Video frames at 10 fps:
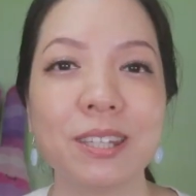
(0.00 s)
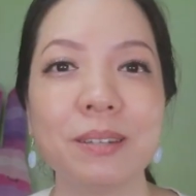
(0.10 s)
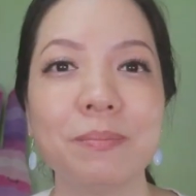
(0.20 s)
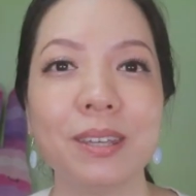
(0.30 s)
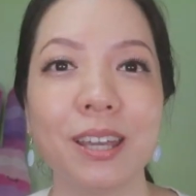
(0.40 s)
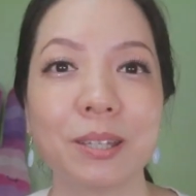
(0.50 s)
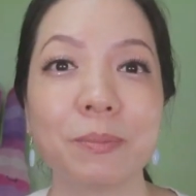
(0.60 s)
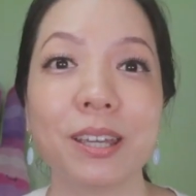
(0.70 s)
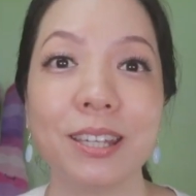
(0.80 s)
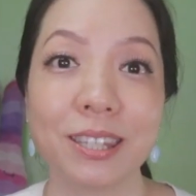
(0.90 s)
visit me at
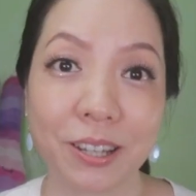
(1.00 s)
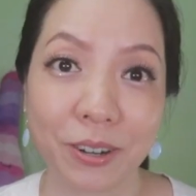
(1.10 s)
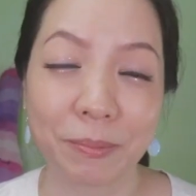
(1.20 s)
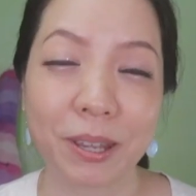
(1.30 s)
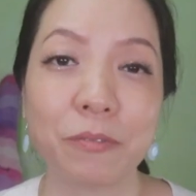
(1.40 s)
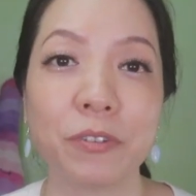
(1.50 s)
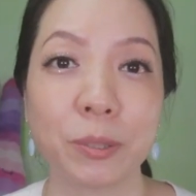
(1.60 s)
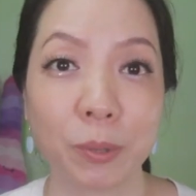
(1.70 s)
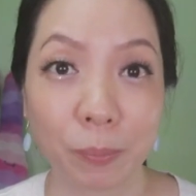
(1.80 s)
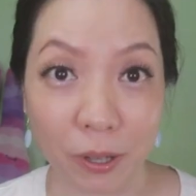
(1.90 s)
my Instagram and
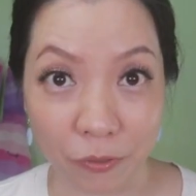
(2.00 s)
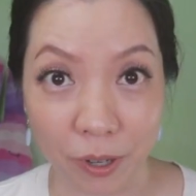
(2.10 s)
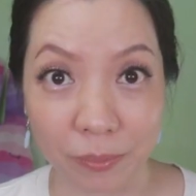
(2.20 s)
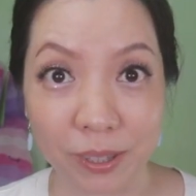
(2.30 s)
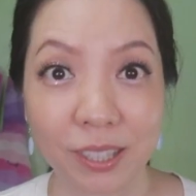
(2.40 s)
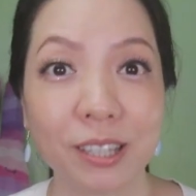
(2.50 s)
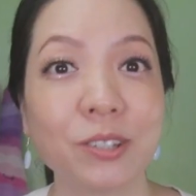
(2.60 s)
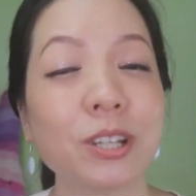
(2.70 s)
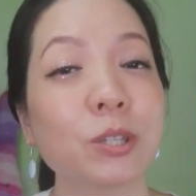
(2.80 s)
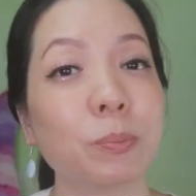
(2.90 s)
Facebook platform. The
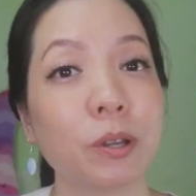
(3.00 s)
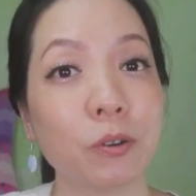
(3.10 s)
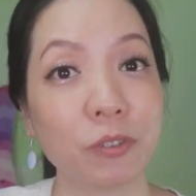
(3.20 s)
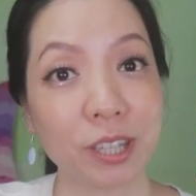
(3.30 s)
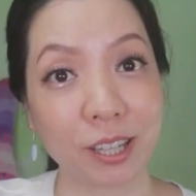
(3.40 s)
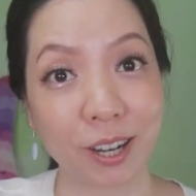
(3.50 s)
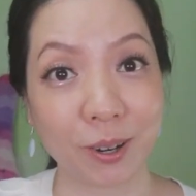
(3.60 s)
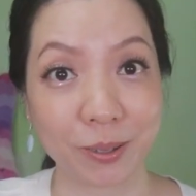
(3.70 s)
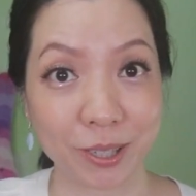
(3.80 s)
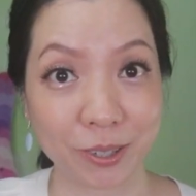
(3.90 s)
address will be over here
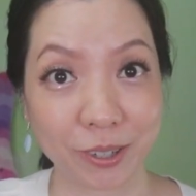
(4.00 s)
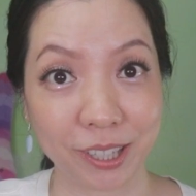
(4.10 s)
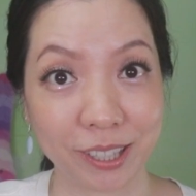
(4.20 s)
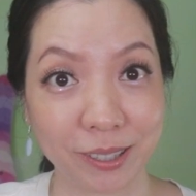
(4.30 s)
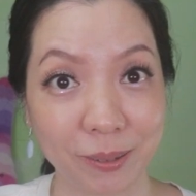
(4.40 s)
on the screen.